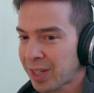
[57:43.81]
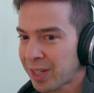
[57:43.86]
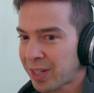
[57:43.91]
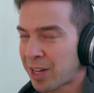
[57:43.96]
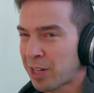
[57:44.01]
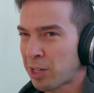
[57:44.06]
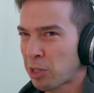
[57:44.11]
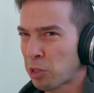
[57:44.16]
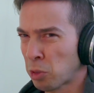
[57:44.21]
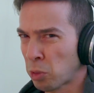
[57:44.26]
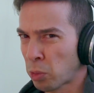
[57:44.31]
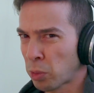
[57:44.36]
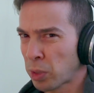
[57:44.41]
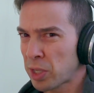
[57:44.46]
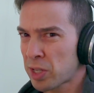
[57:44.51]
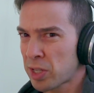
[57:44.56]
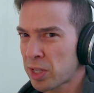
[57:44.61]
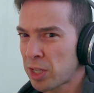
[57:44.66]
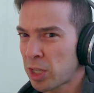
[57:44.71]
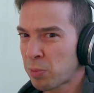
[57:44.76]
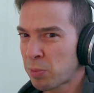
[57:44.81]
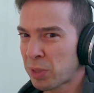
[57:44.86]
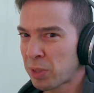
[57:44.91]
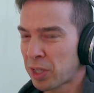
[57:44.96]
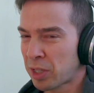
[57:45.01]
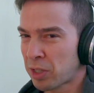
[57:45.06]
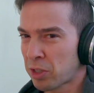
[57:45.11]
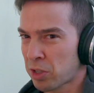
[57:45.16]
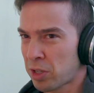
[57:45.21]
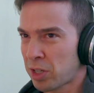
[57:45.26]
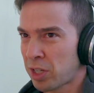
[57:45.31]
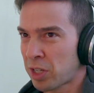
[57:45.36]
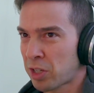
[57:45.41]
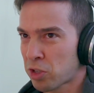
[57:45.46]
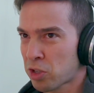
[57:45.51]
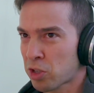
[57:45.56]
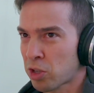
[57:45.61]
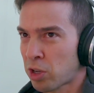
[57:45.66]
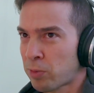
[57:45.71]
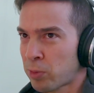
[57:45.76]
kind of glory seek, but in a
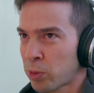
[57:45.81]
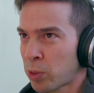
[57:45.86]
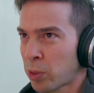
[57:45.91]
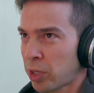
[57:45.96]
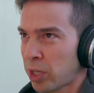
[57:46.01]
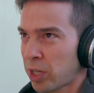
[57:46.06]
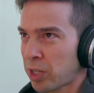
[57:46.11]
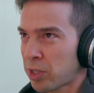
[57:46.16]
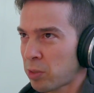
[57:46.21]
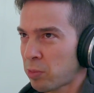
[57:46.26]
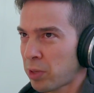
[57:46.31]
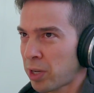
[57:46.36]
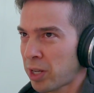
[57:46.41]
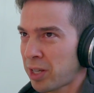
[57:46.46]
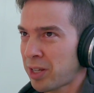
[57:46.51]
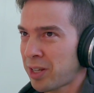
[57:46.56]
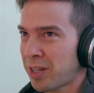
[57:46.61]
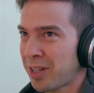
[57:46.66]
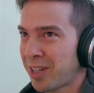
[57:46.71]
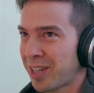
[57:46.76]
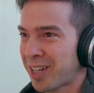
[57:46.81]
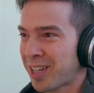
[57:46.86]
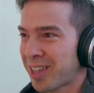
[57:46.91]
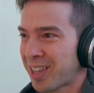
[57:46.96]
solver oriented way. Like